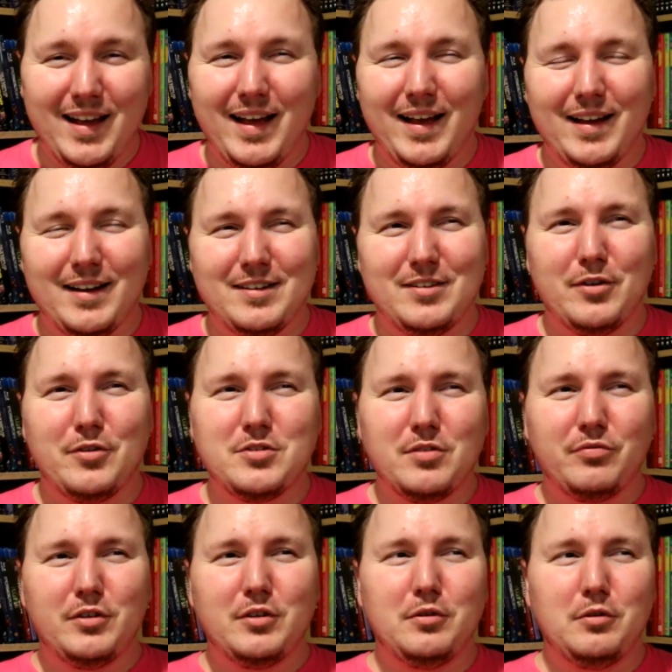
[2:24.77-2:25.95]
and those of
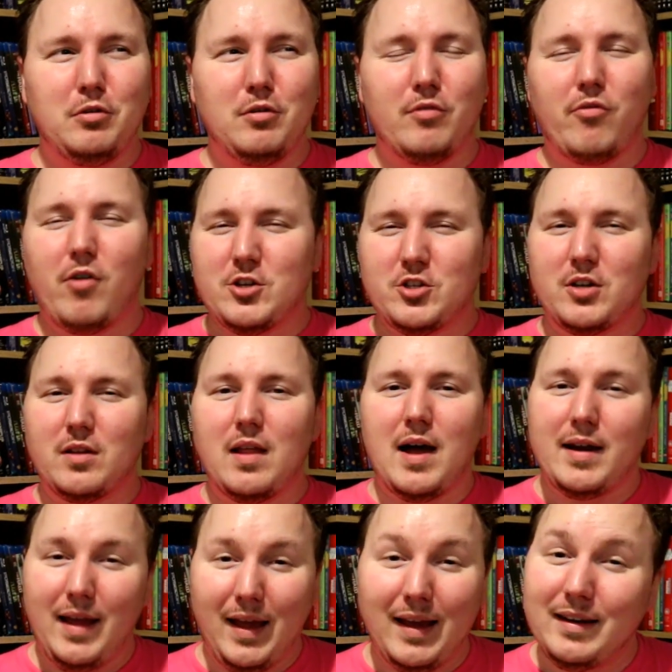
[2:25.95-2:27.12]
you who have watched a lot
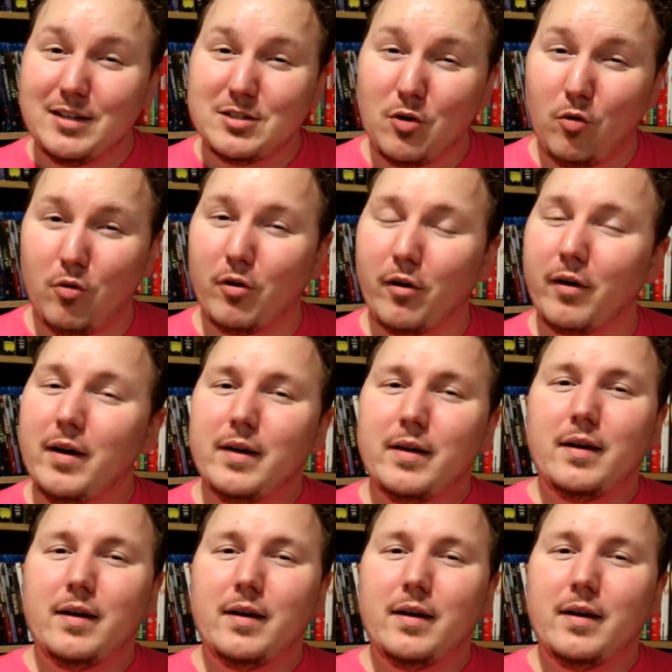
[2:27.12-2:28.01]
of 80s horror